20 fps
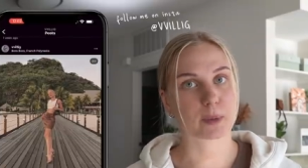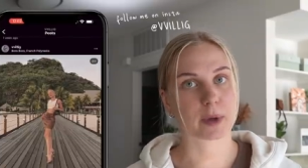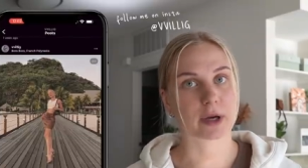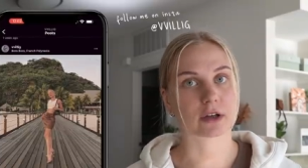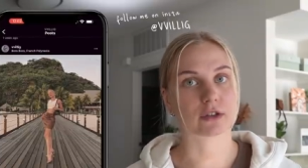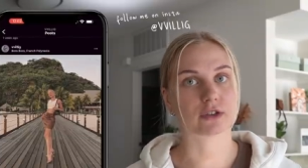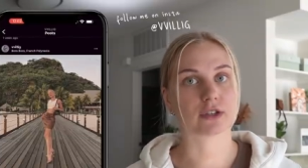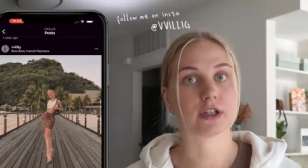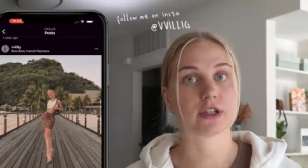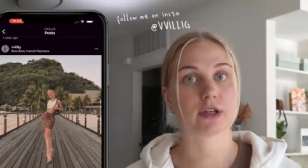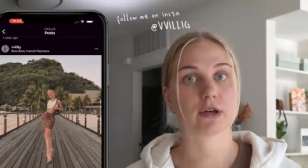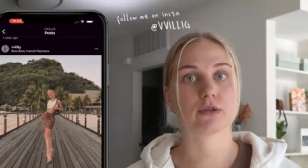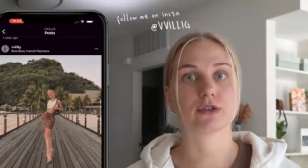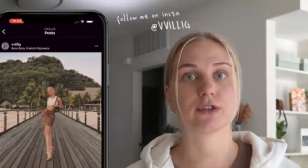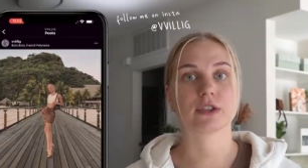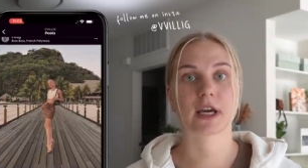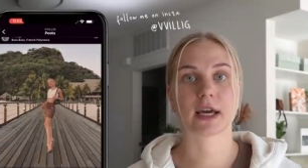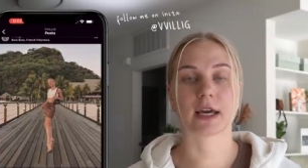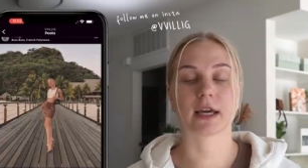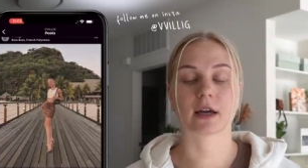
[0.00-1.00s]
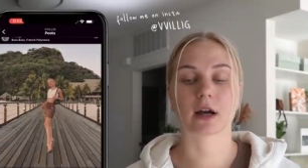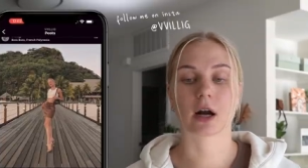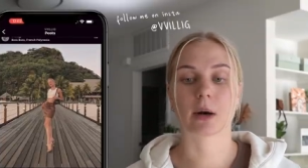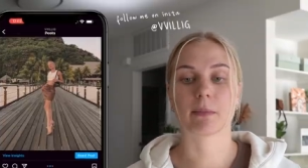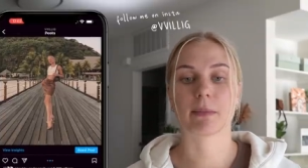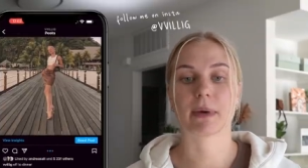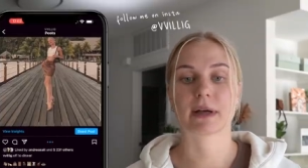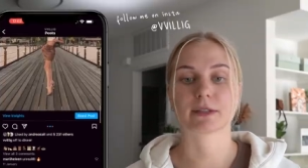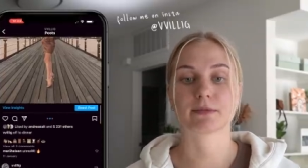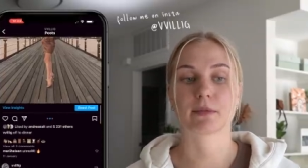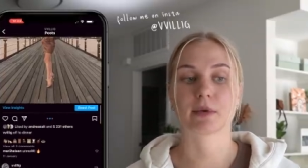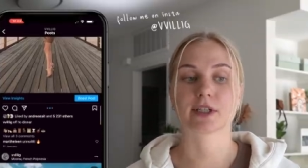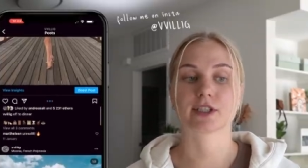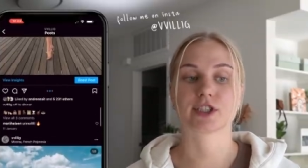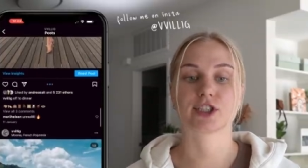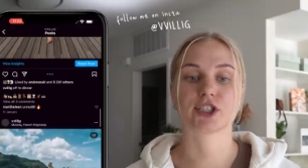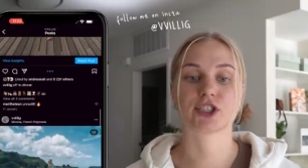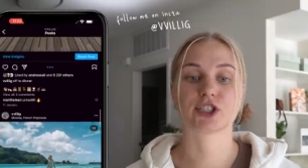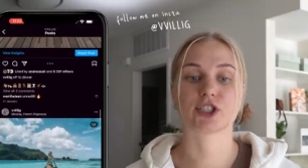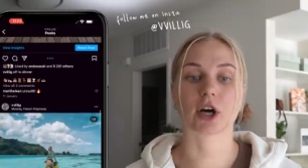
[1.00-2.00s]
because they don't take up as
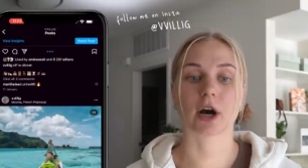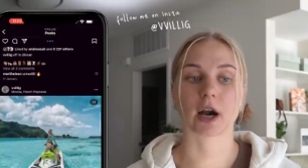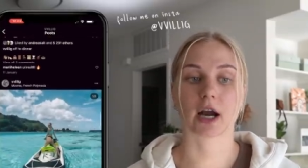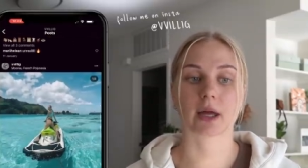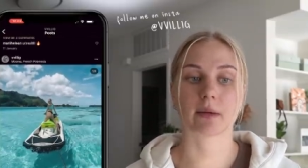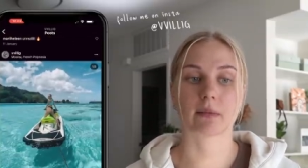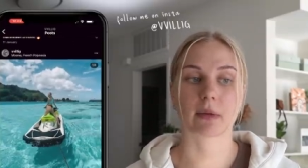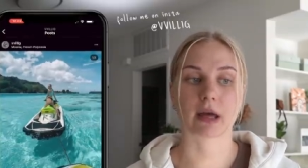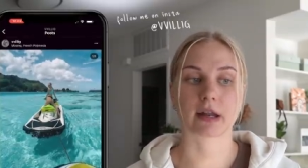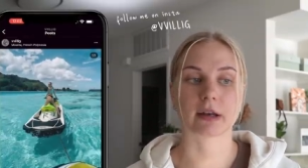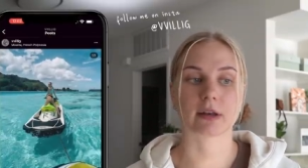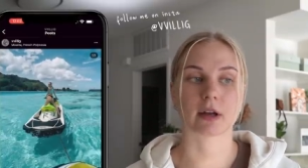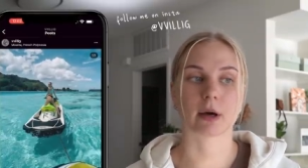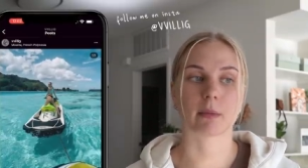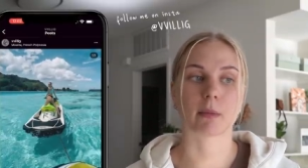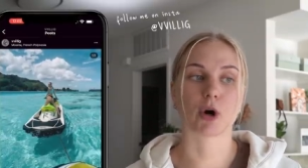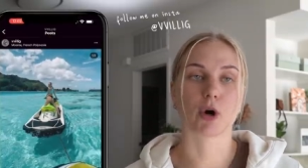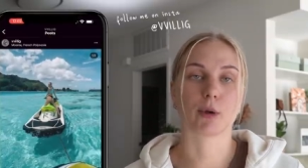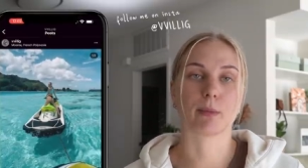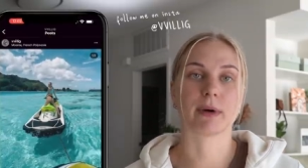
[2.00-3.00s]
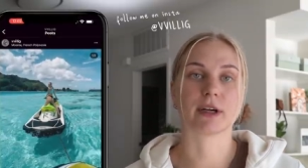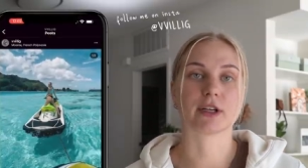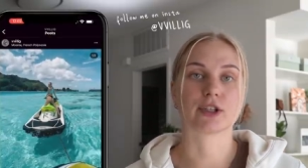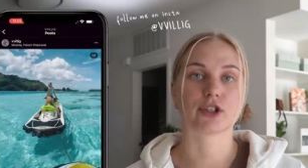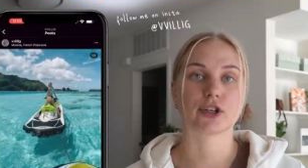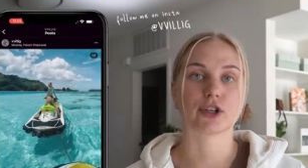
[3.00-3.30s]
much time and I'm hoping